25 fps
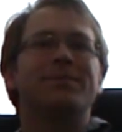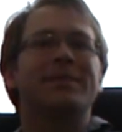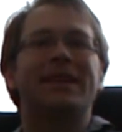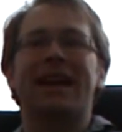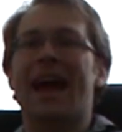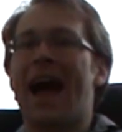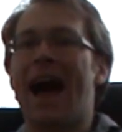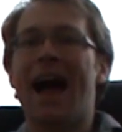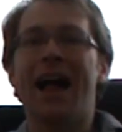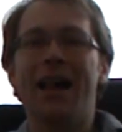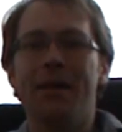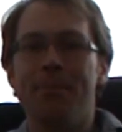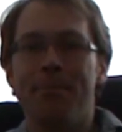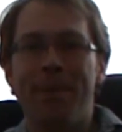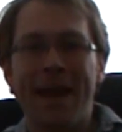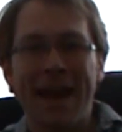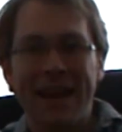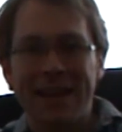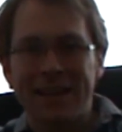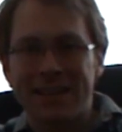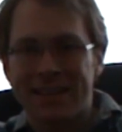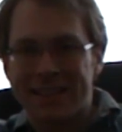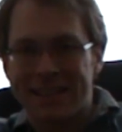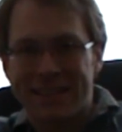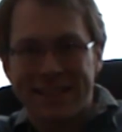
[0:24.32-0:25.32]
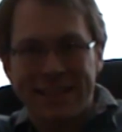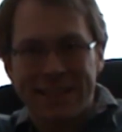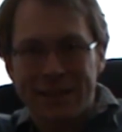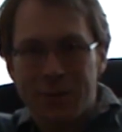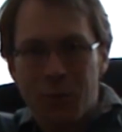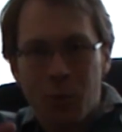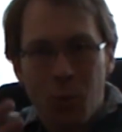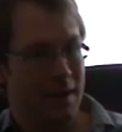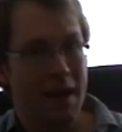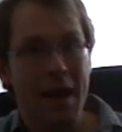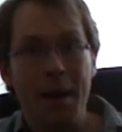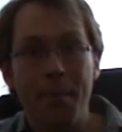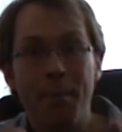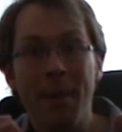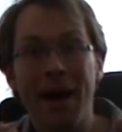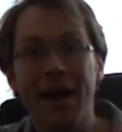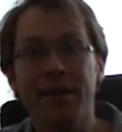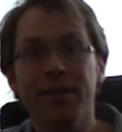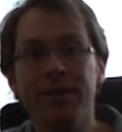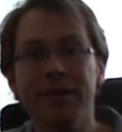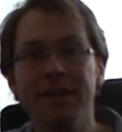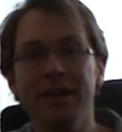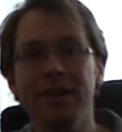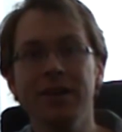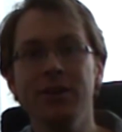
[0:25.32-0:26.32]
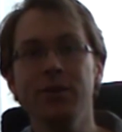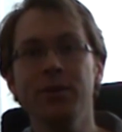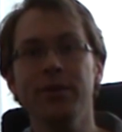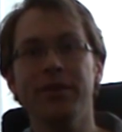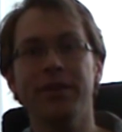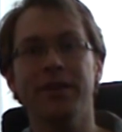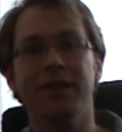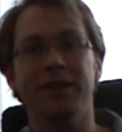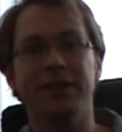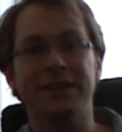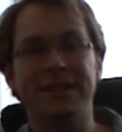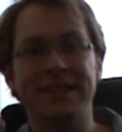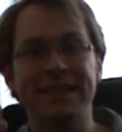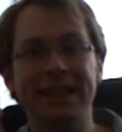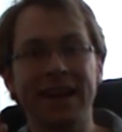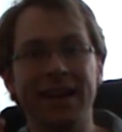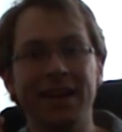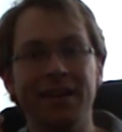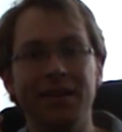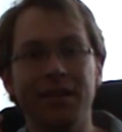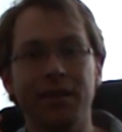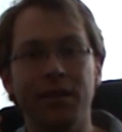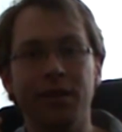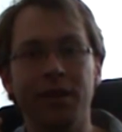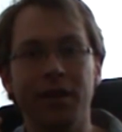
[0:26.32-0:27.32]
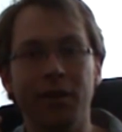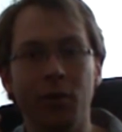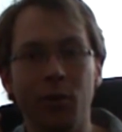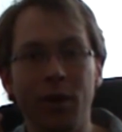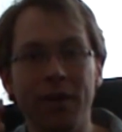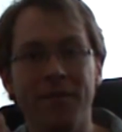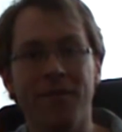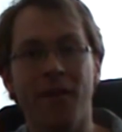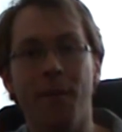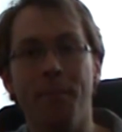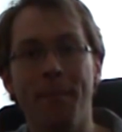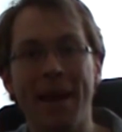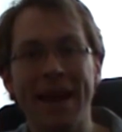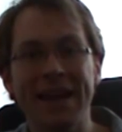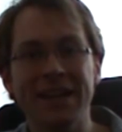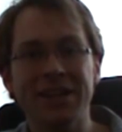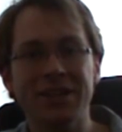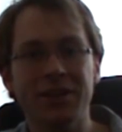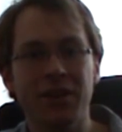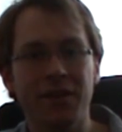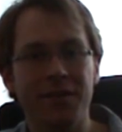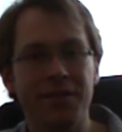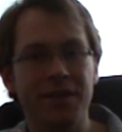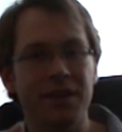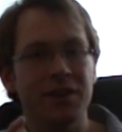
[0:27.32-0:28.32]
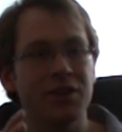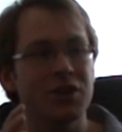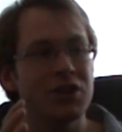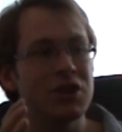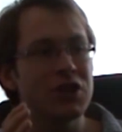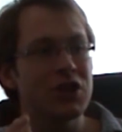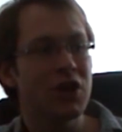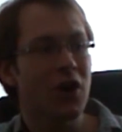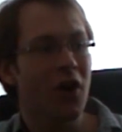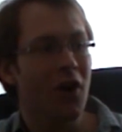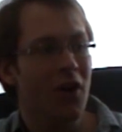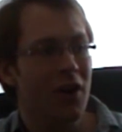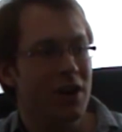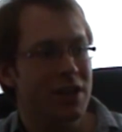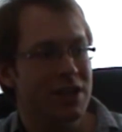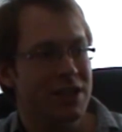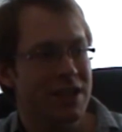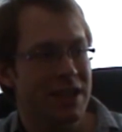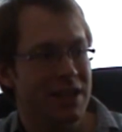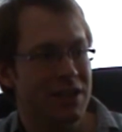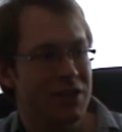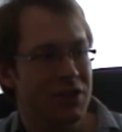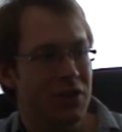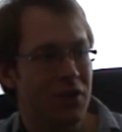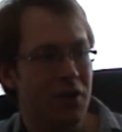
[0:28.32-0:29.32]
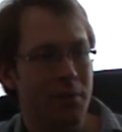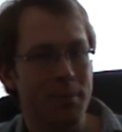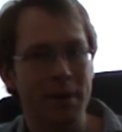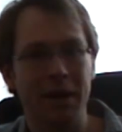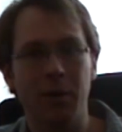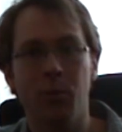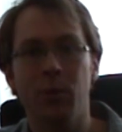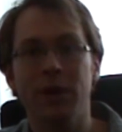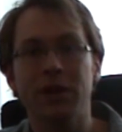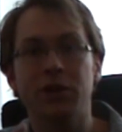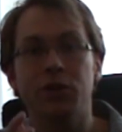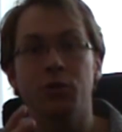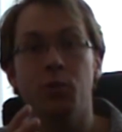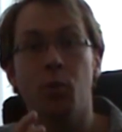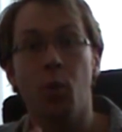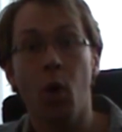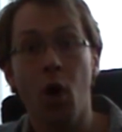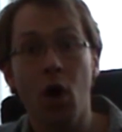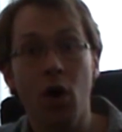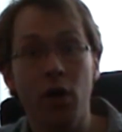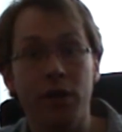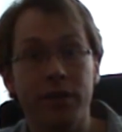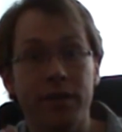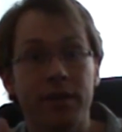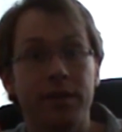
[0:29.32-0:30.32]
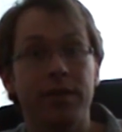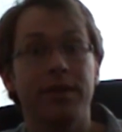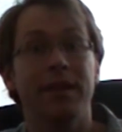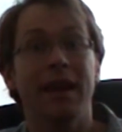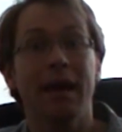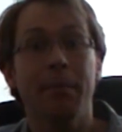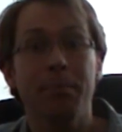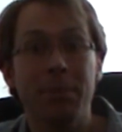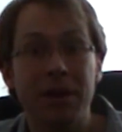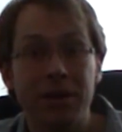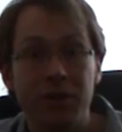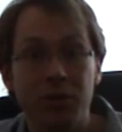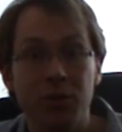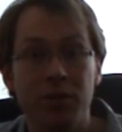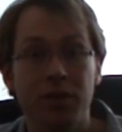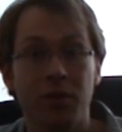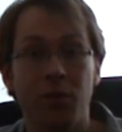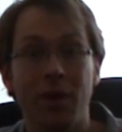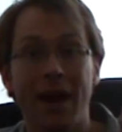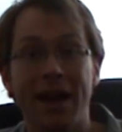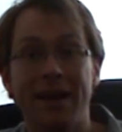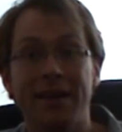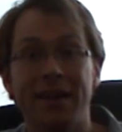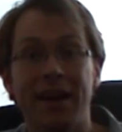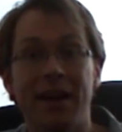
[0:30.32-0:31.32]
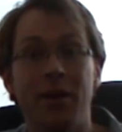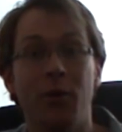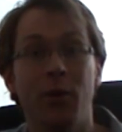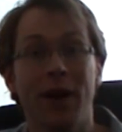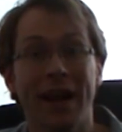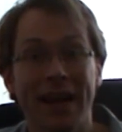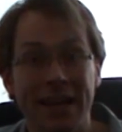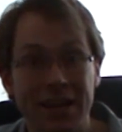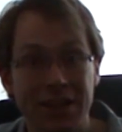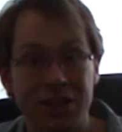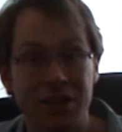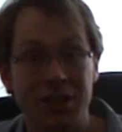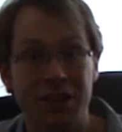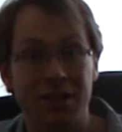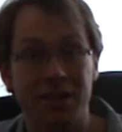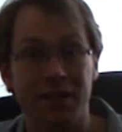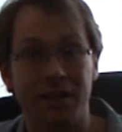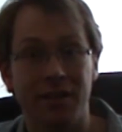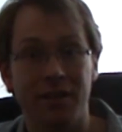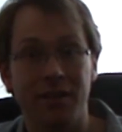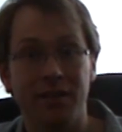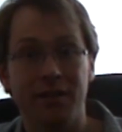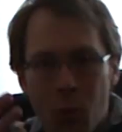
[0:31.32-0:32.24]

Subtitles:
Karl Benz. Martin Luther started the reformation of the church in Germany, which was a step into the right direction.